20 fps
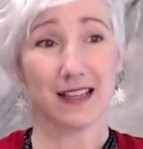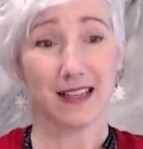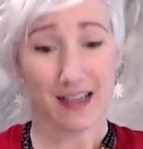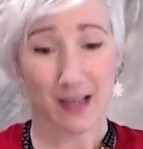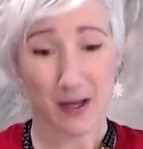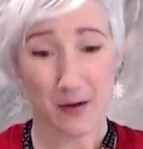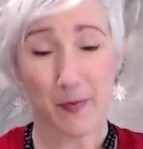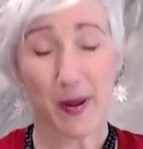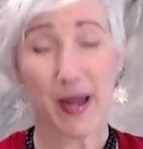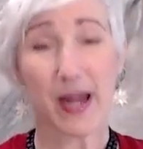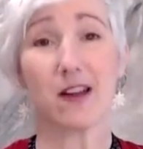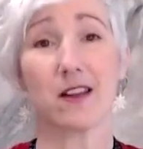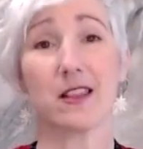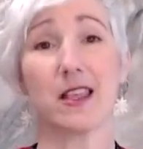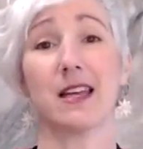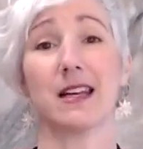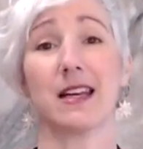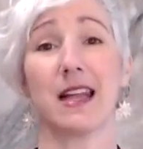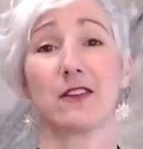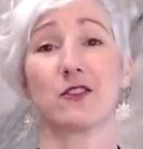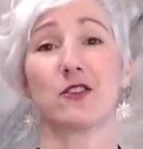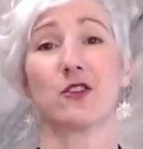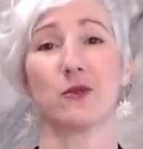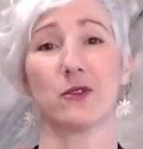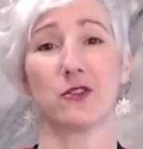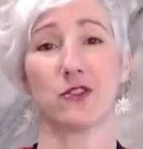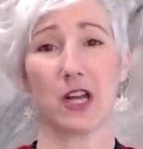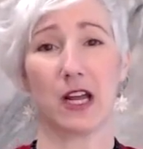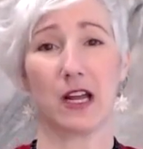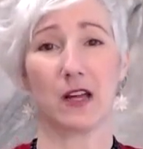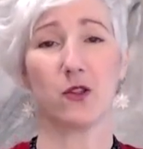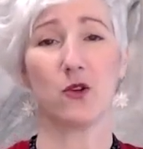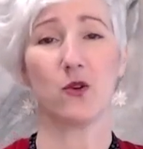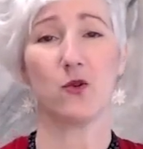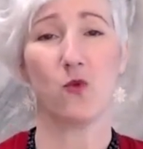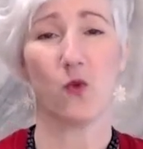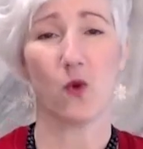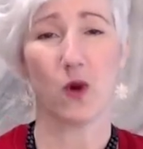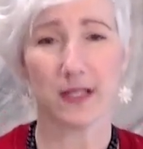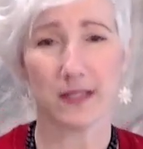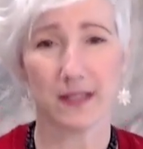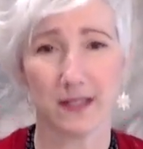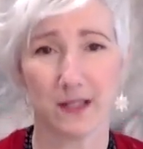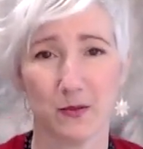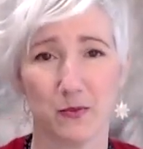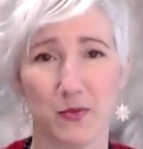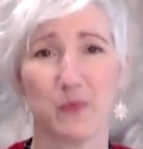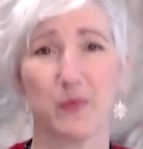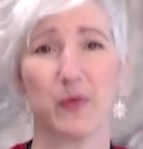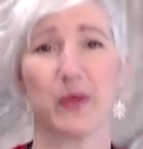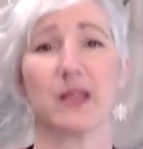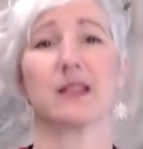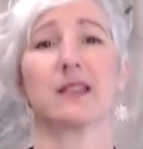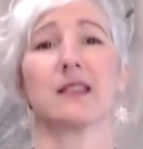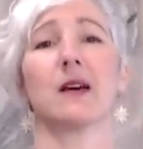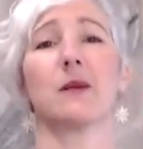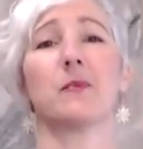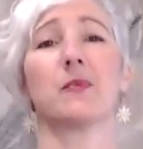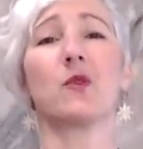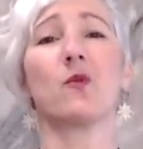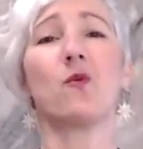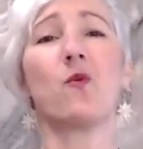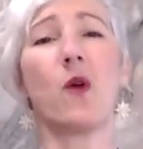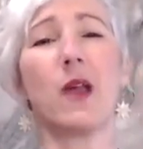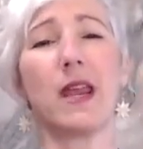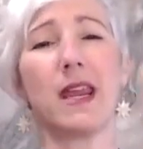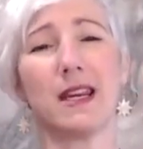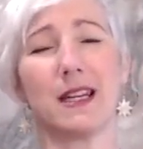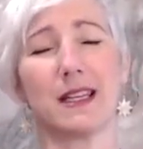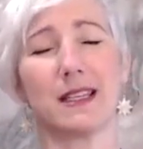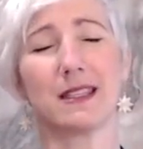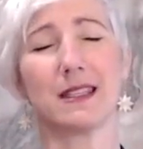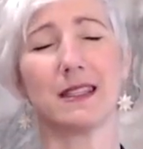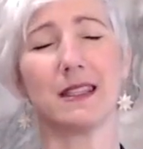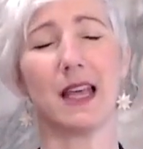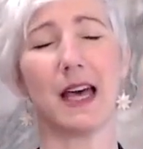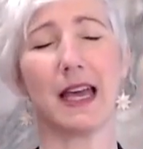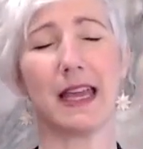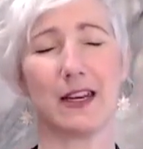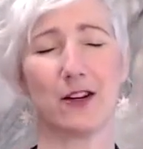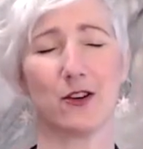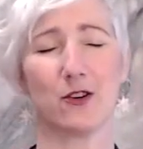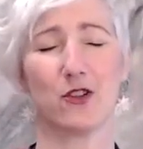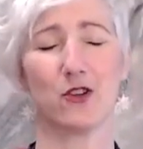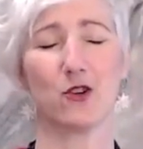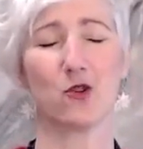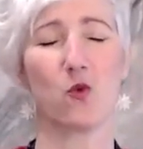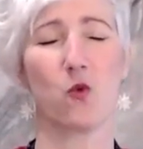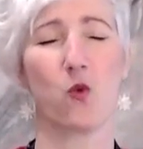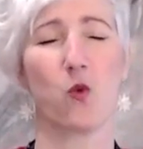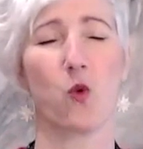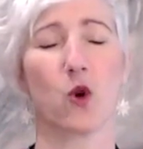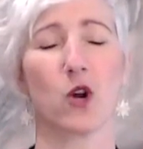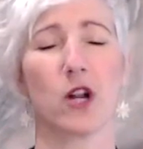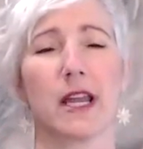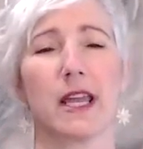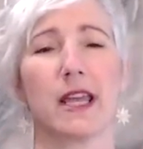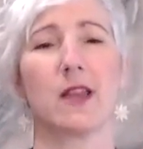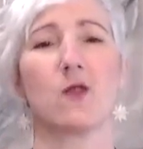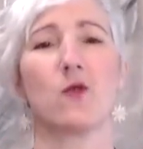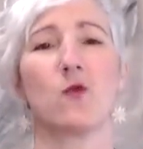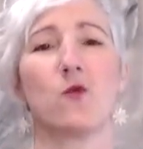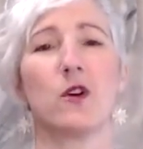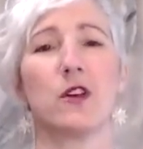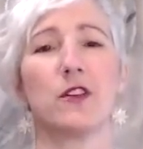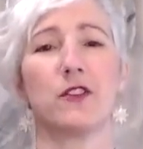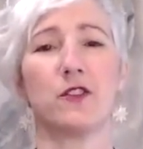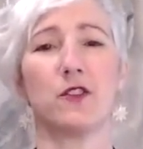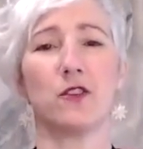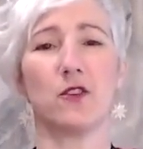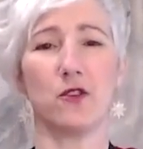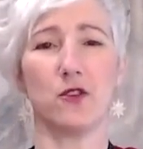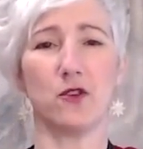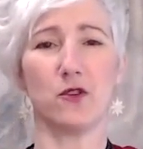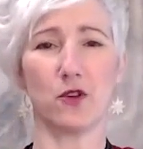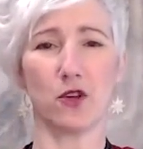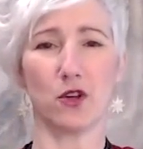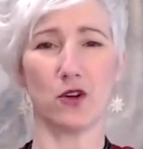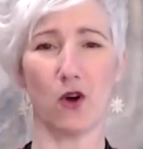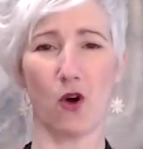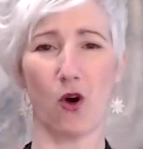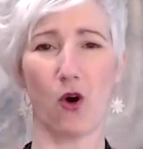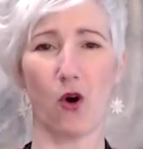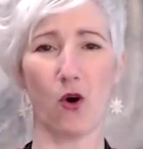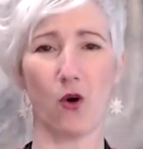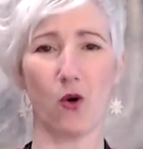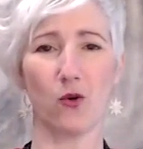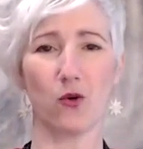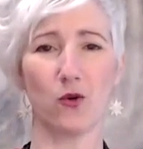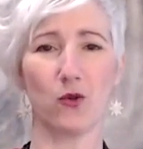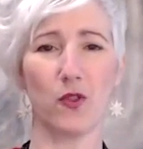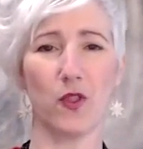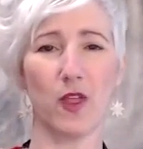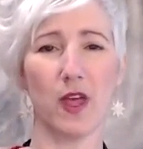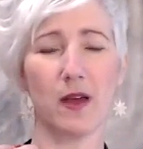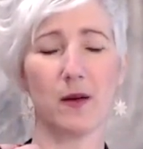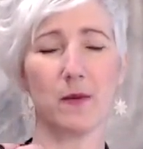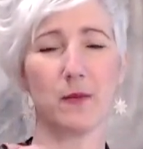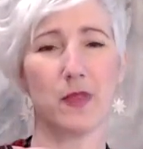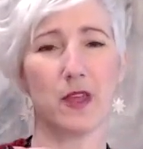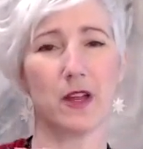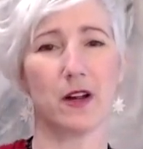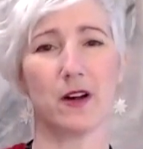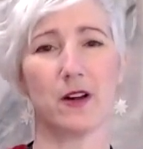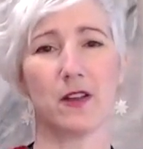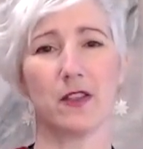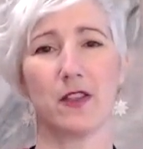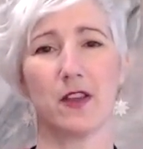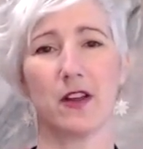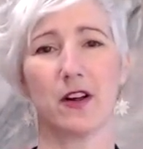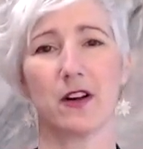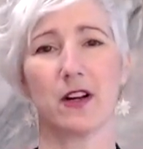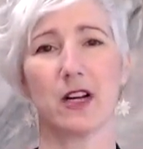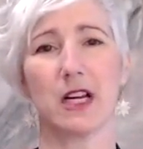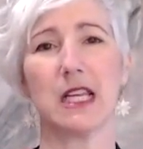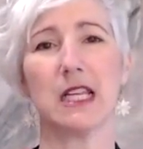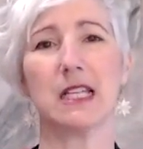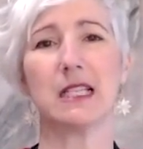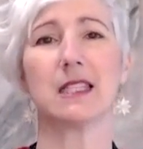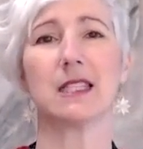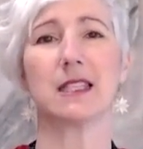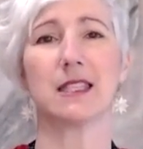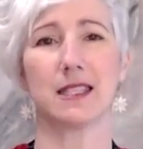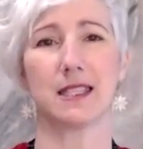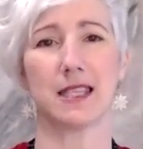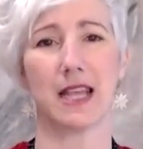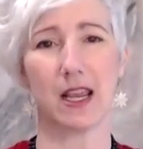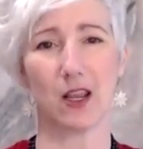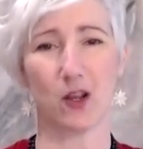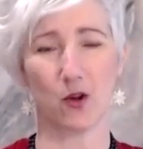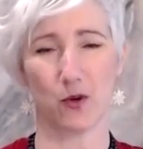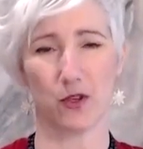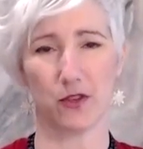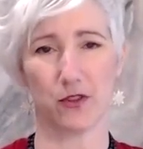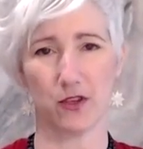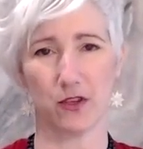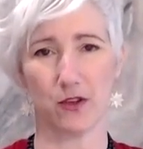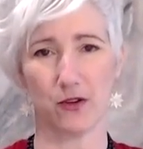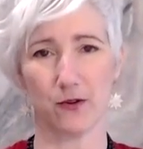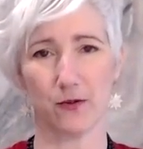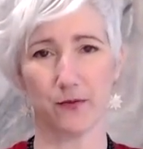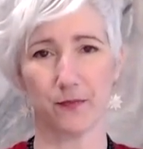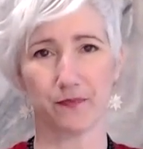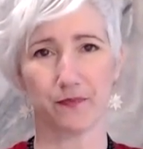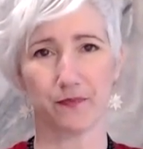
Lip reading: compare that now to a child who wants to be picked up. The weight is lighter, they're working with you, you can hold them, they're in sync with you.